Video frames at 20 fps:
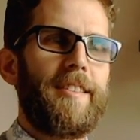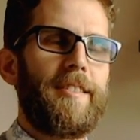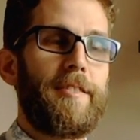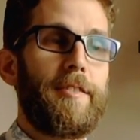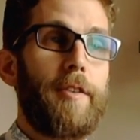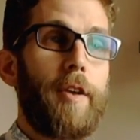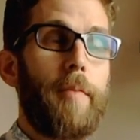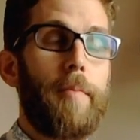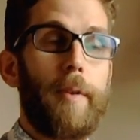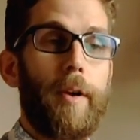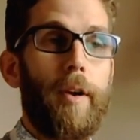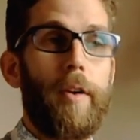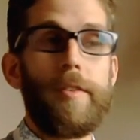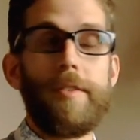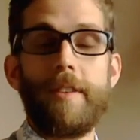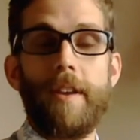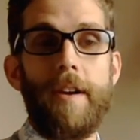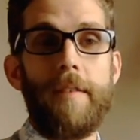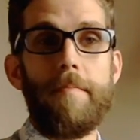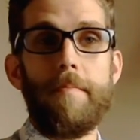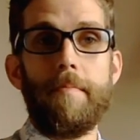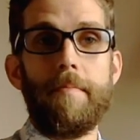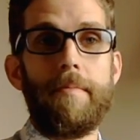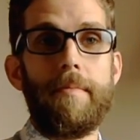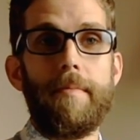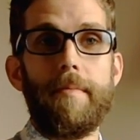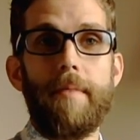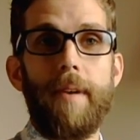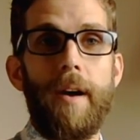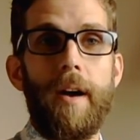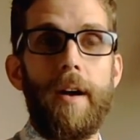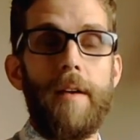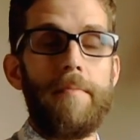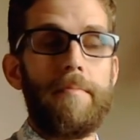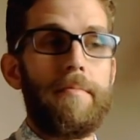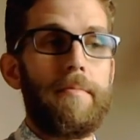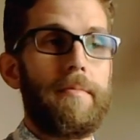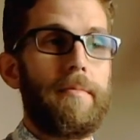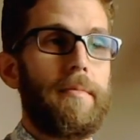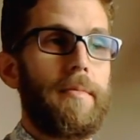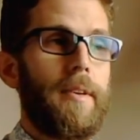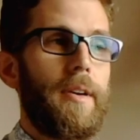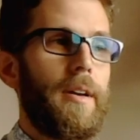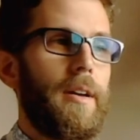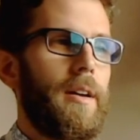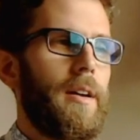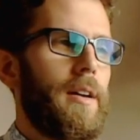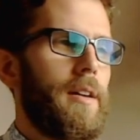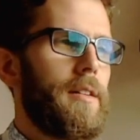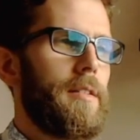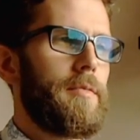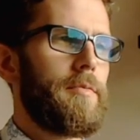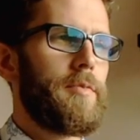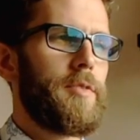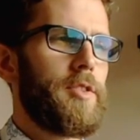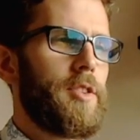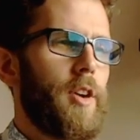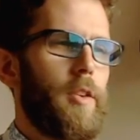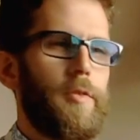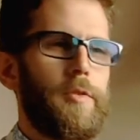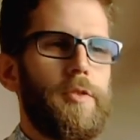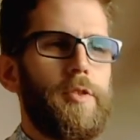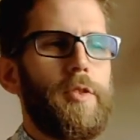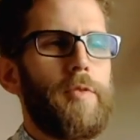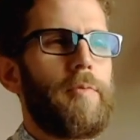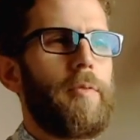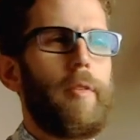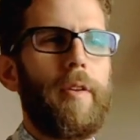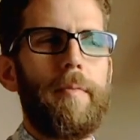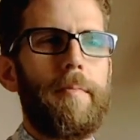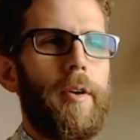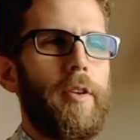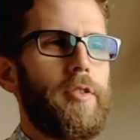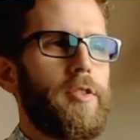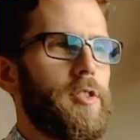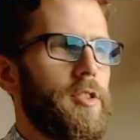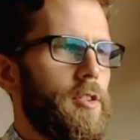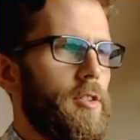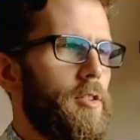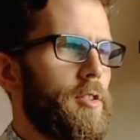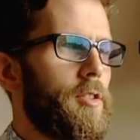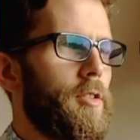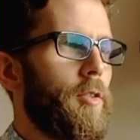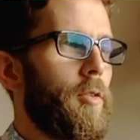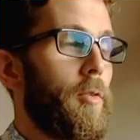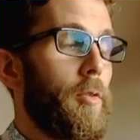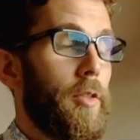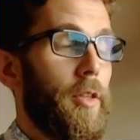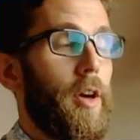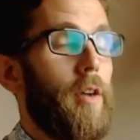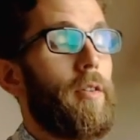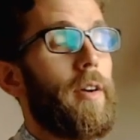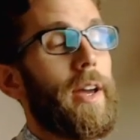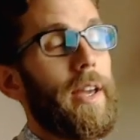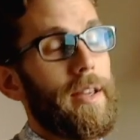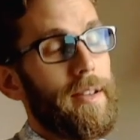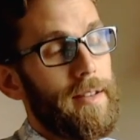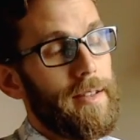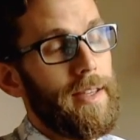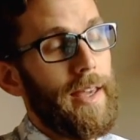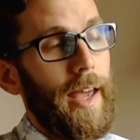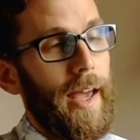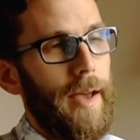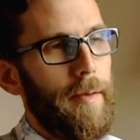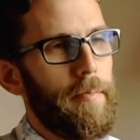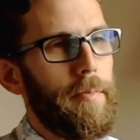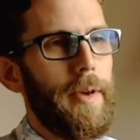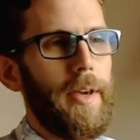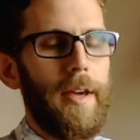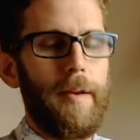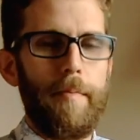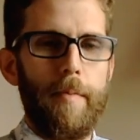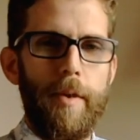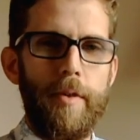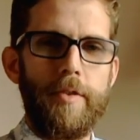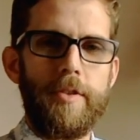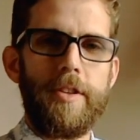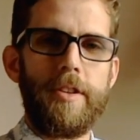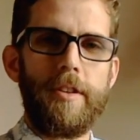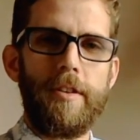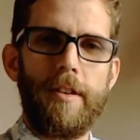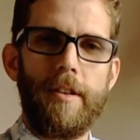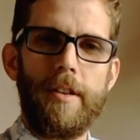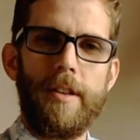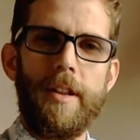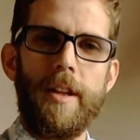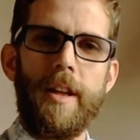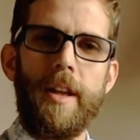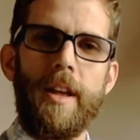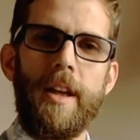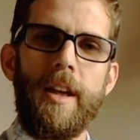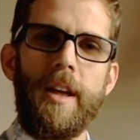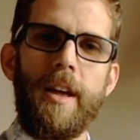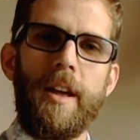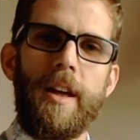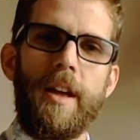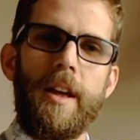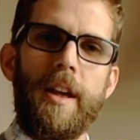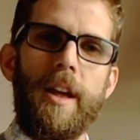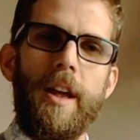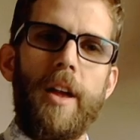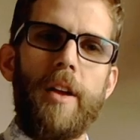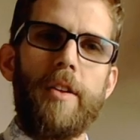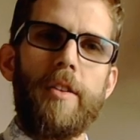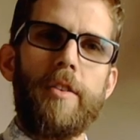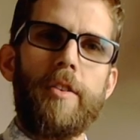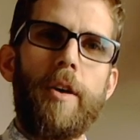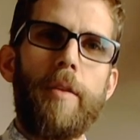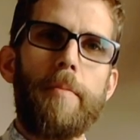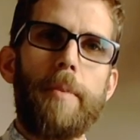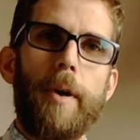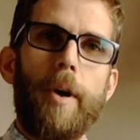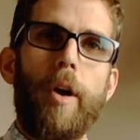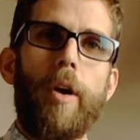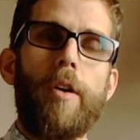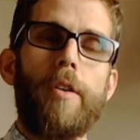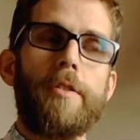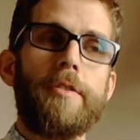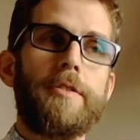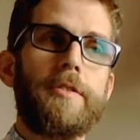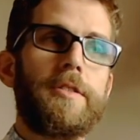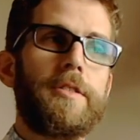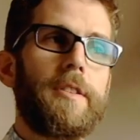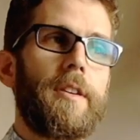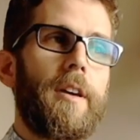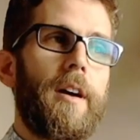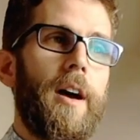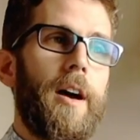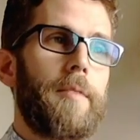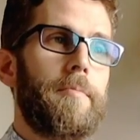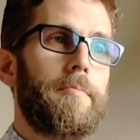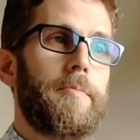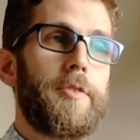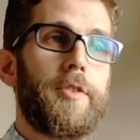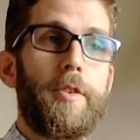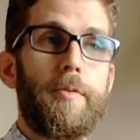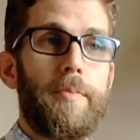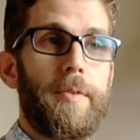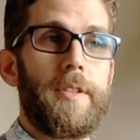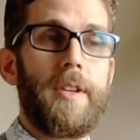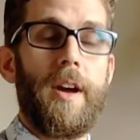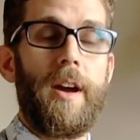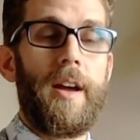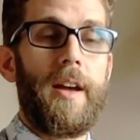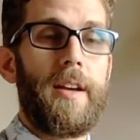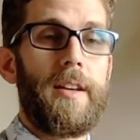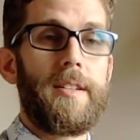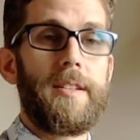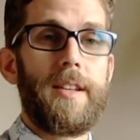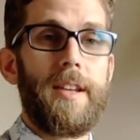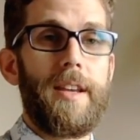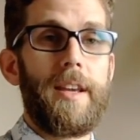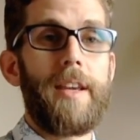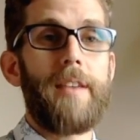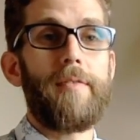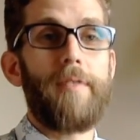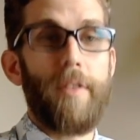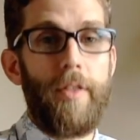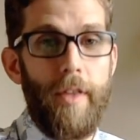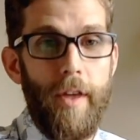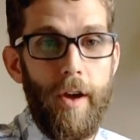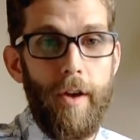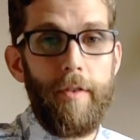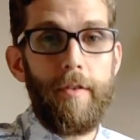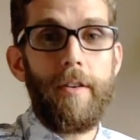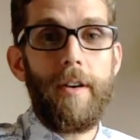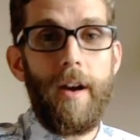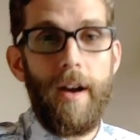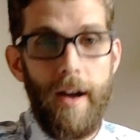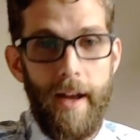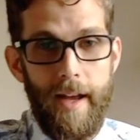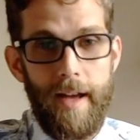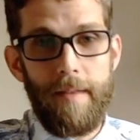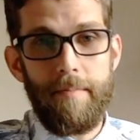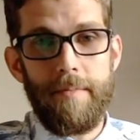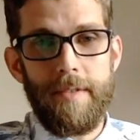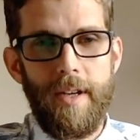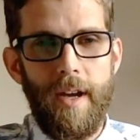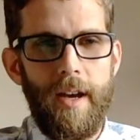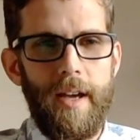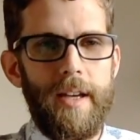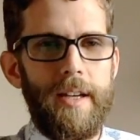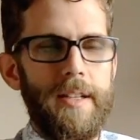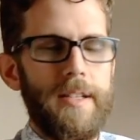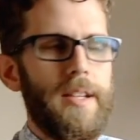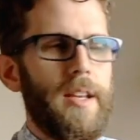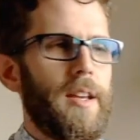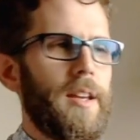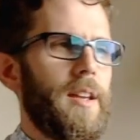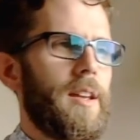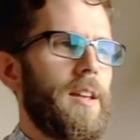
Not because I'm so super emotional, although I can be emotional. Not because I'm super tired, even though I am tired,